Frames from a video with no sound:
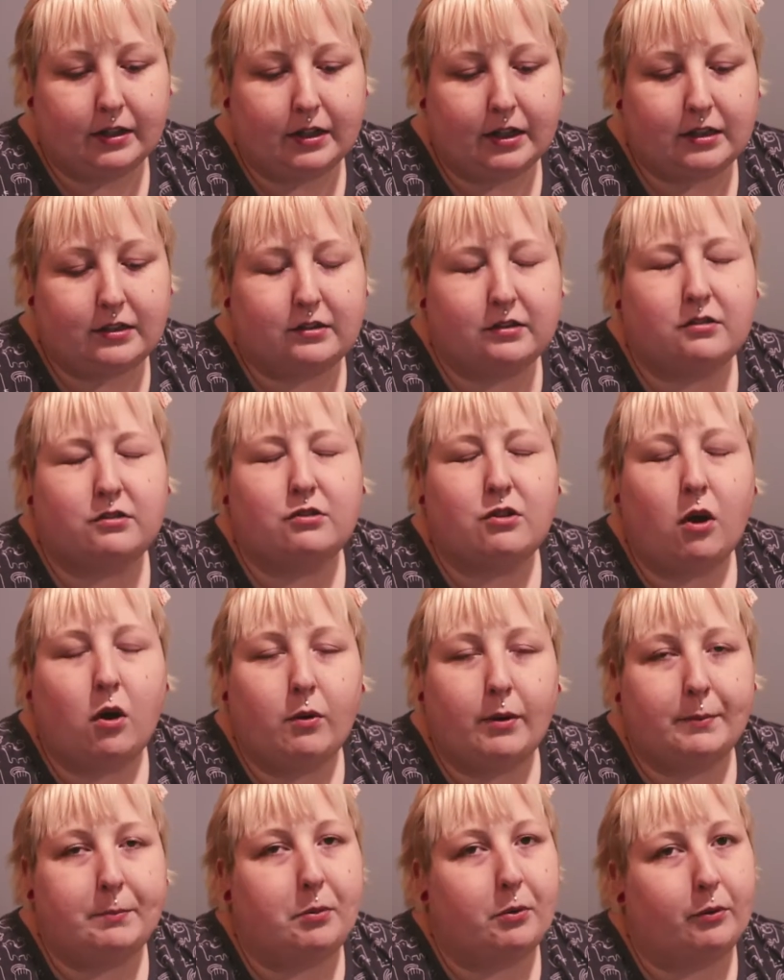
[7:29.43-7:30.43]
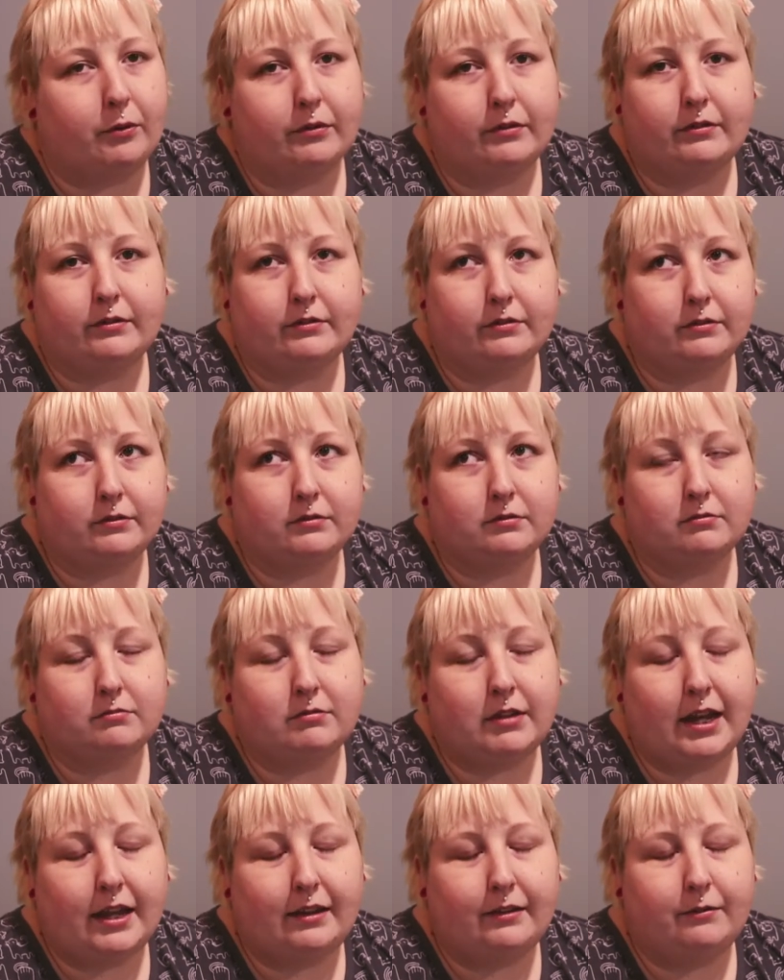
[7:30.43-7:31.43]
It's so important,
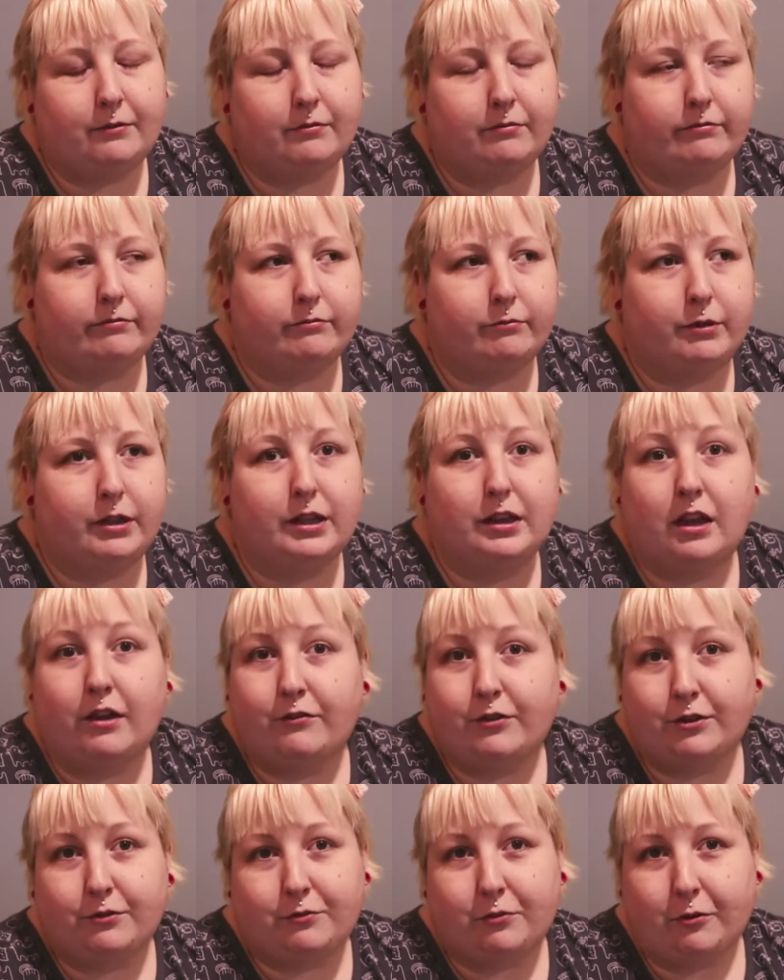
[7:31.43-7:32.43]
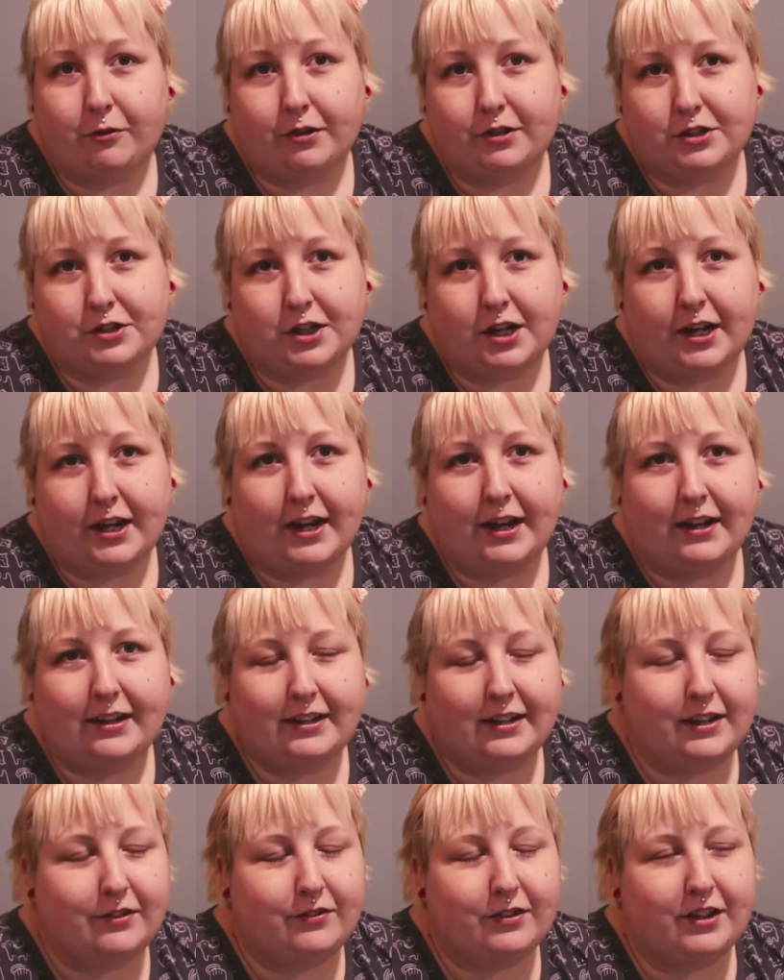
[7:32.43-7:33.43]
and we love you for it, Cheyenne,
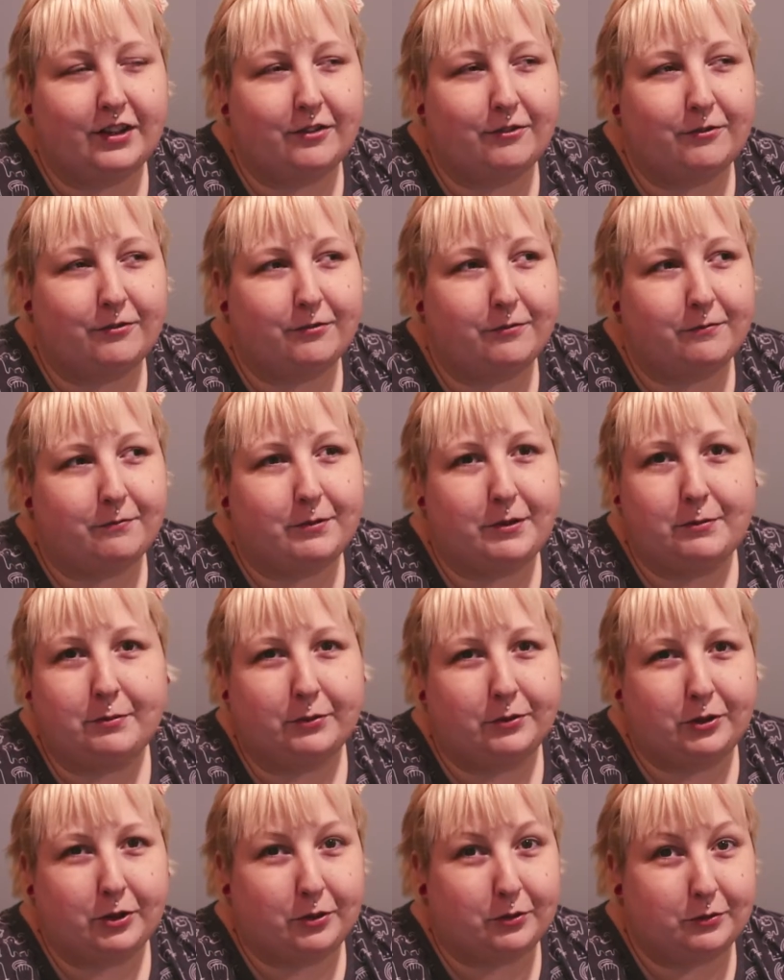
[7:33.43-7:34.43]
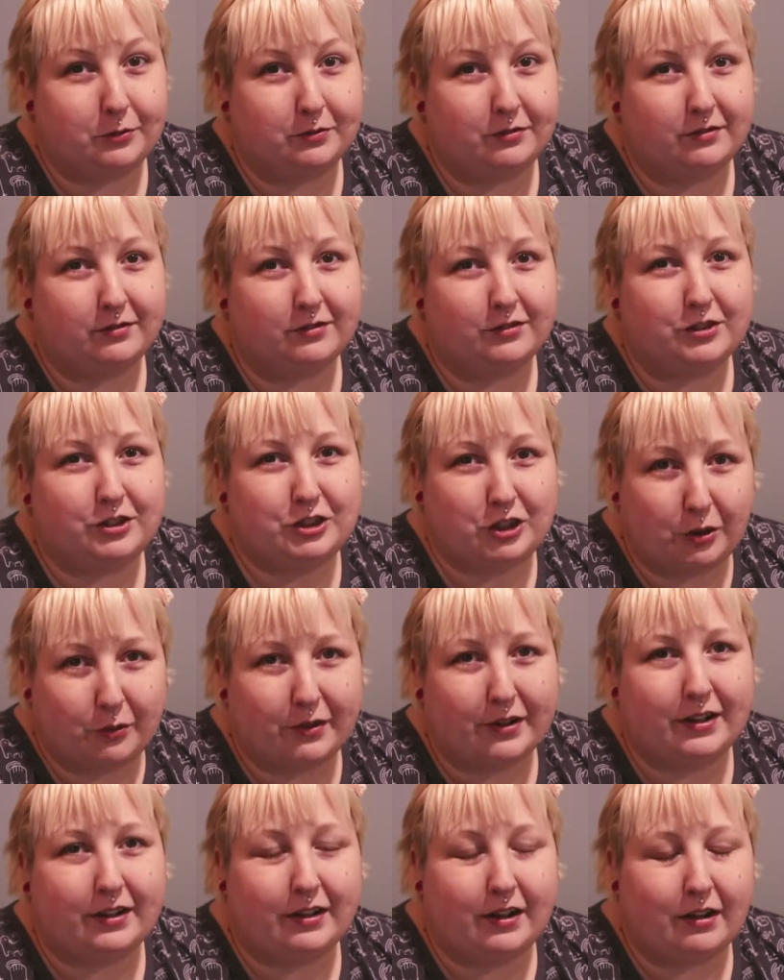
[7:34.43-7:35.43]
even if people don't show
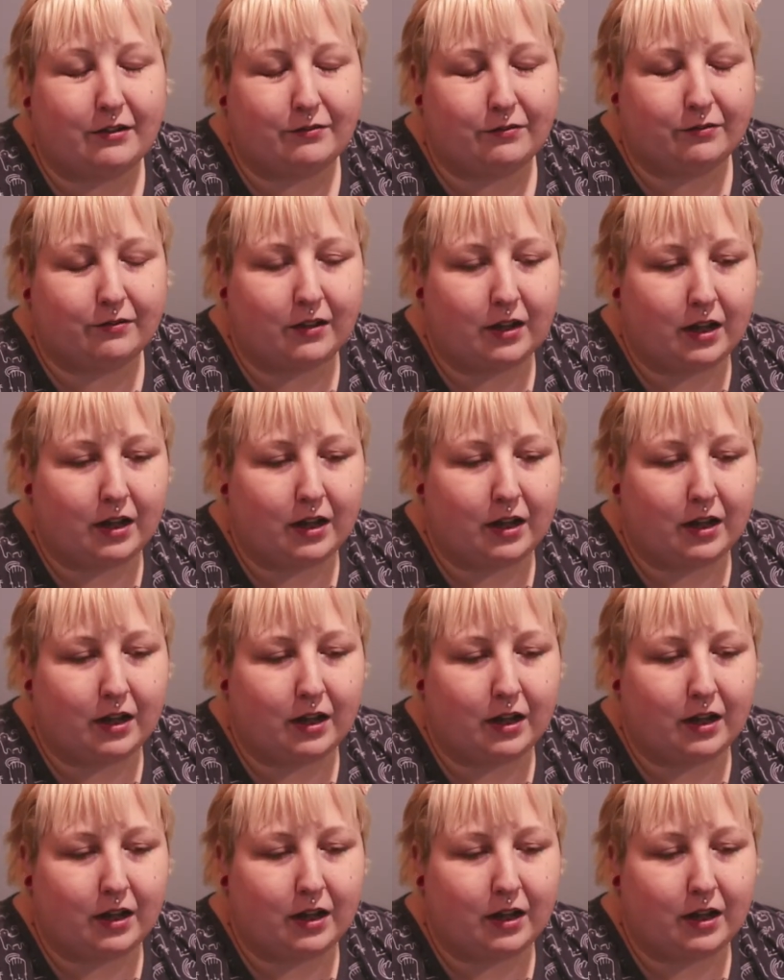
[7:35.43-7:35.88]
it enough.